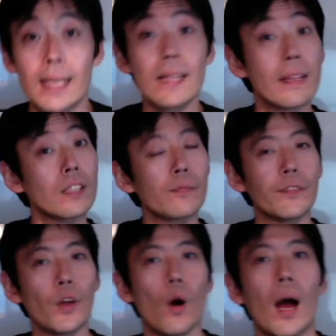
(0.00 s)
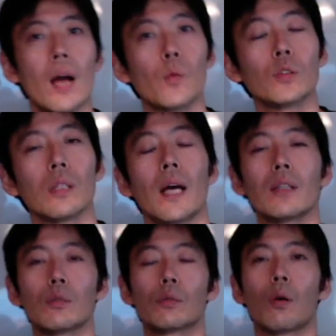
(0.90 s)
in this video, I would
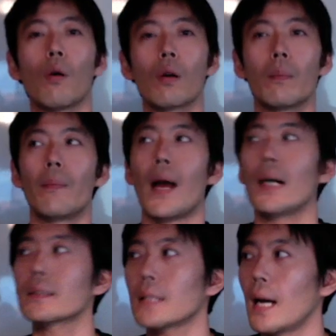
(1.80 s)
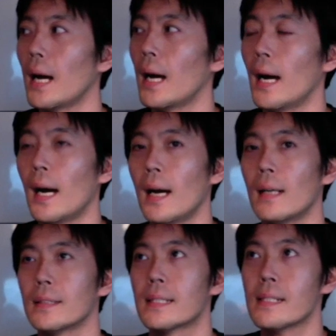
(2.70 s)
like to talk about
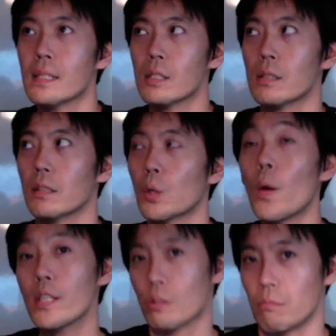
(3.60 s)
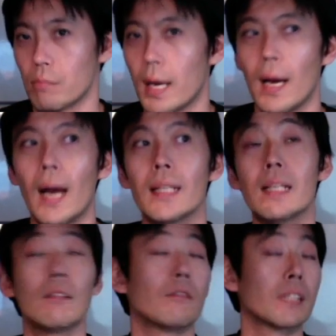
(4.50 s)
uh, this question. Uh,
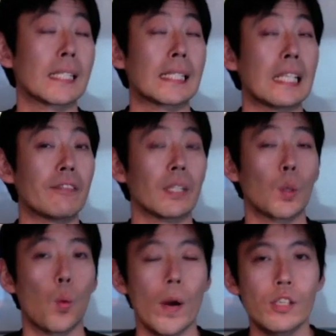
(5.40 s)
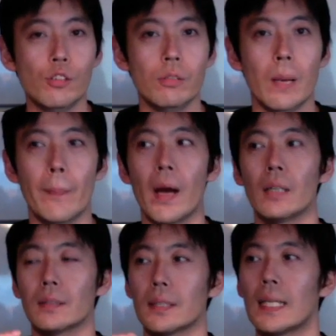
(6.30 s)
I received a question
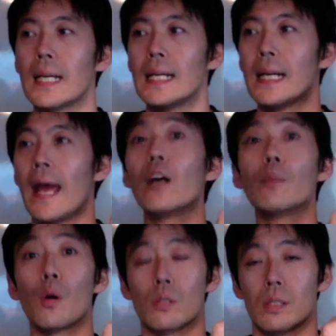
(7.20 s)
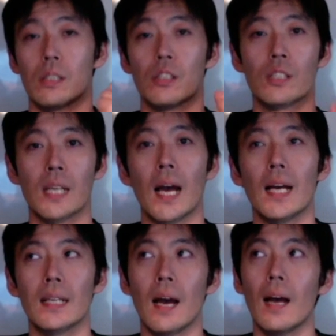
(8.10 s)
about elbows.
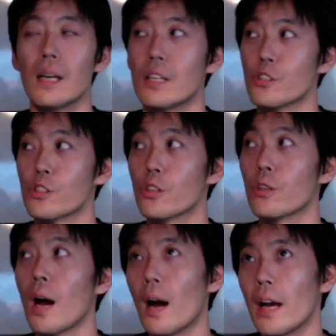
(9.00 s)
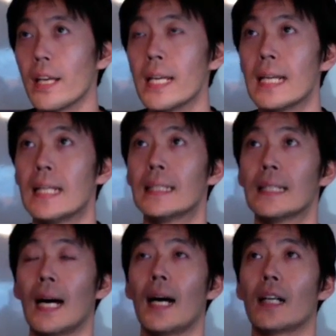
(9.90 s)
Should, uh, should I
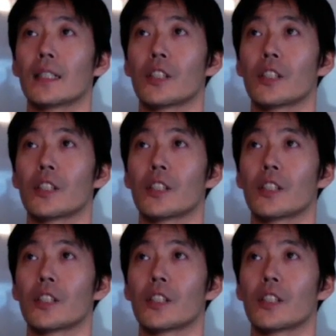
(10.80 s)
uh,